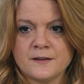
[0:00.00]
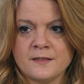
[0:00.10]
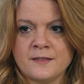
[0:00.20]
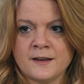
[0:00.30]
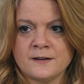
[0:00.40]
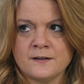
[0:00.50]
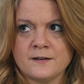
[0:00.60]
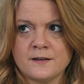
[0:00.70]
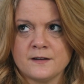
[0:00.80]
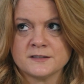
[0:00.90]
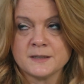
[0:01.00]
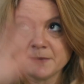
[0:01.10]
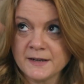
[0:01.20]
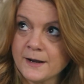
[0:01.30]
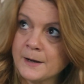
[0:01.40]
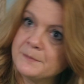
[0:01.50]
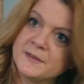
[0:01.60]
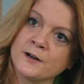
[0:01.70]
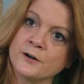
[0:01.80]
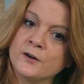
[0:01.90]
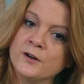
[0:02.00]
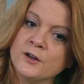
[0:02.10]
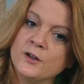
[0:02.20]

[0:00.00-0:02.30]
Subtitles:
then somebody up there